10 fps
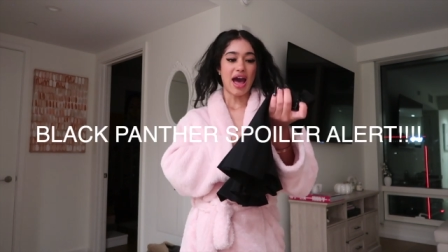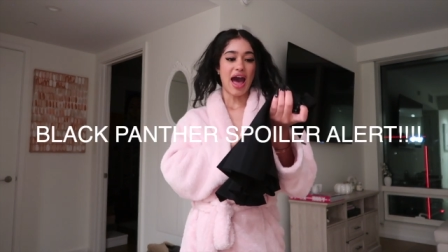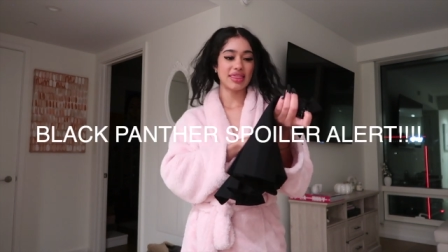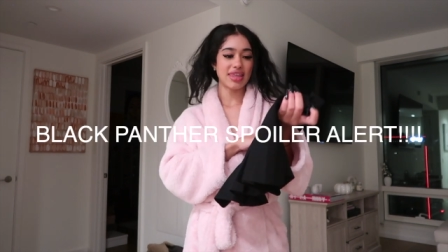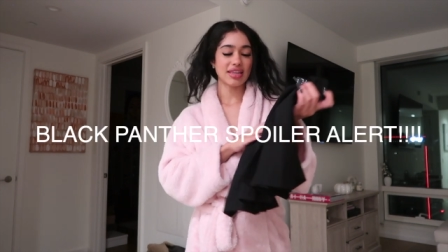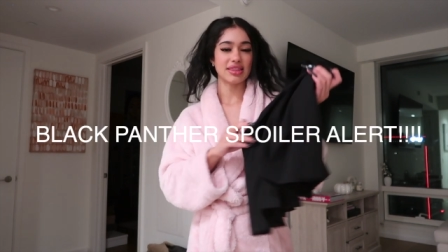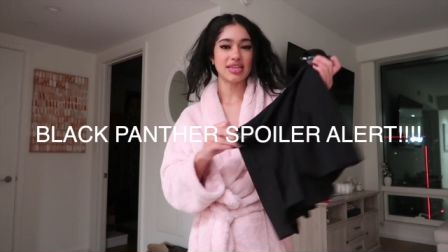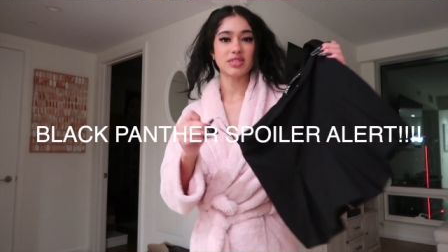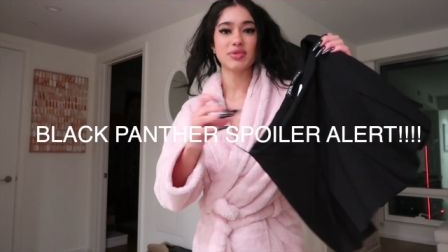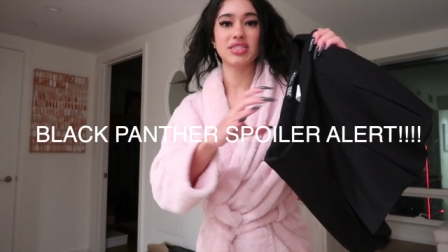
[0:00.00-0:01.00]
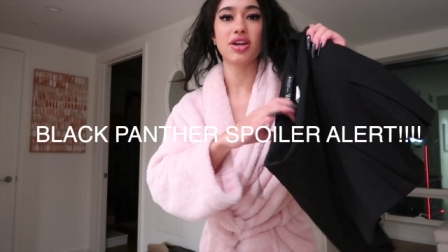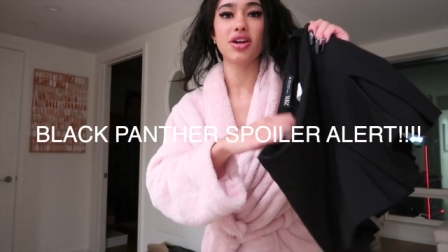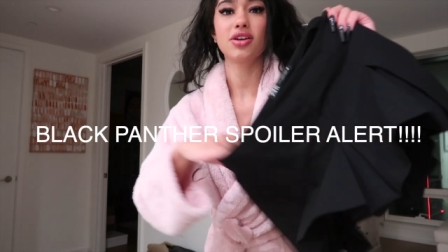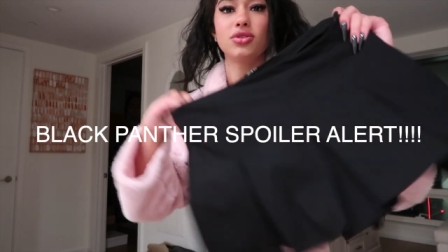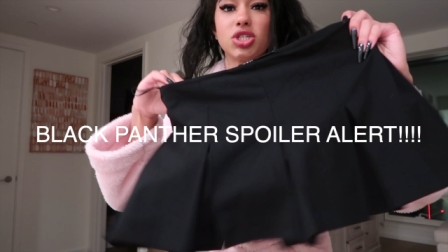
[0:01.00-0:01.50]
I think this
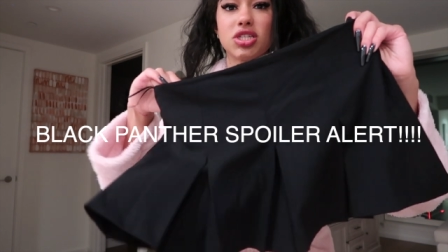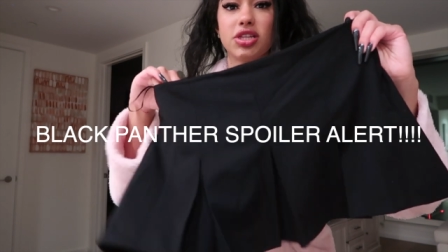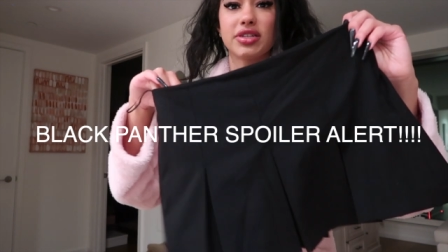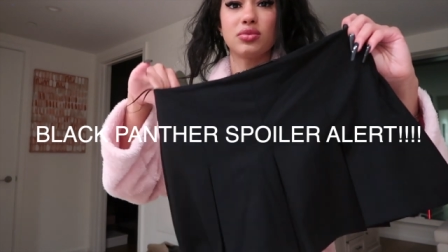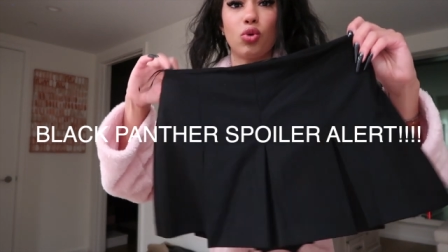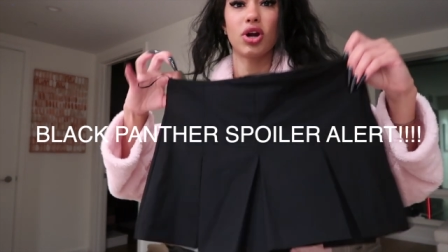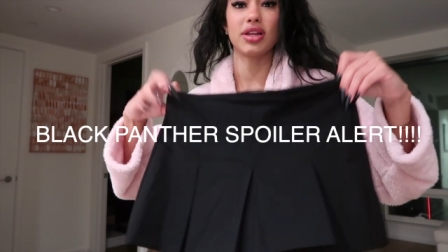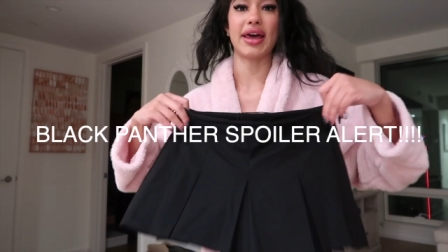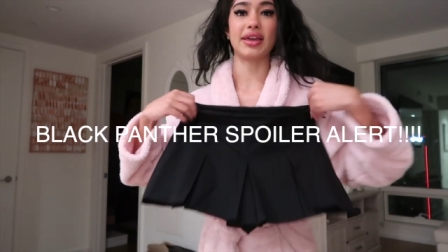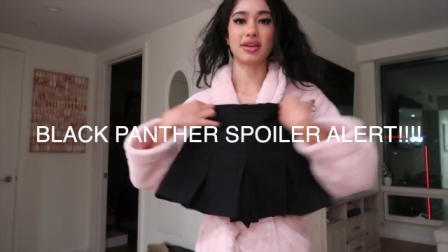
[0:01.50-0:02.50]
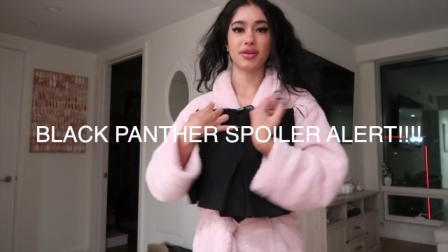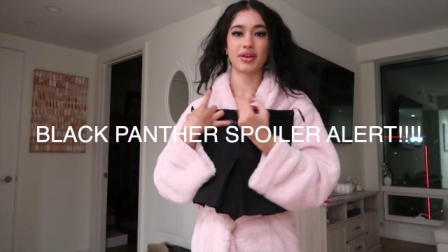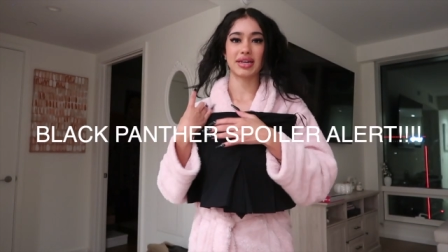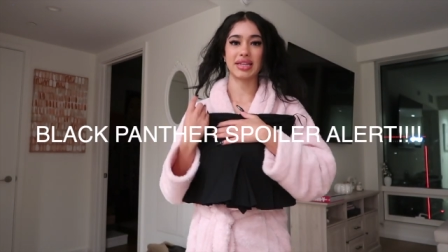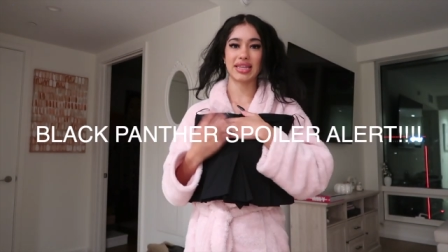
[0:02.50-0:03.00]
material just looks more like
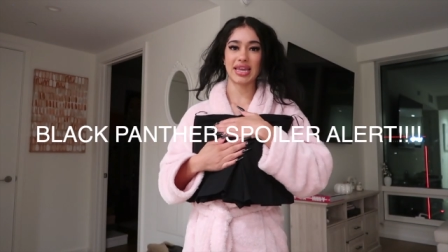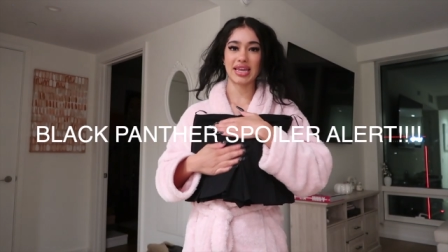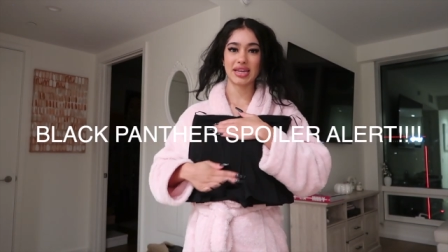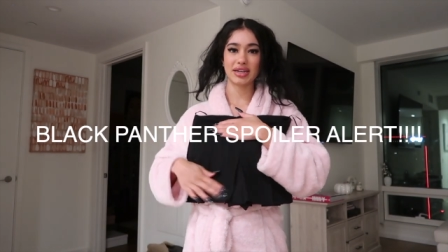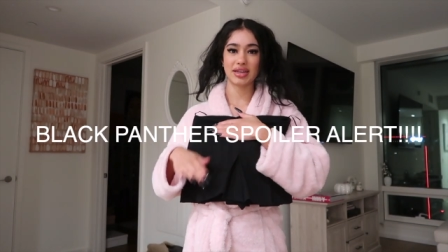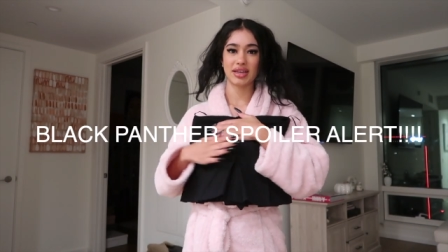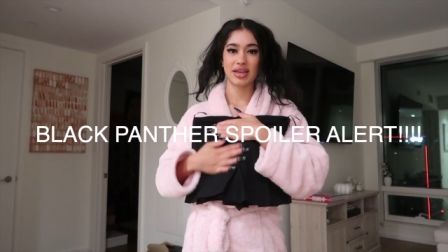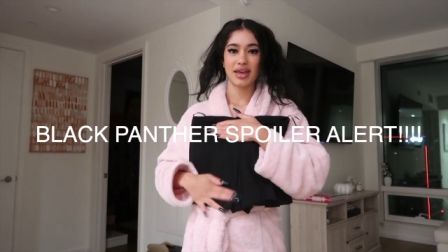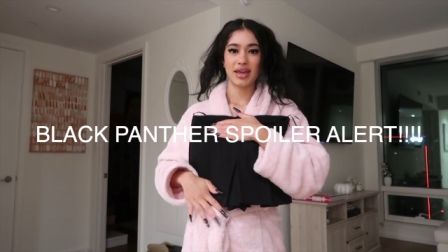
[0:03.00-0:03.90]
clean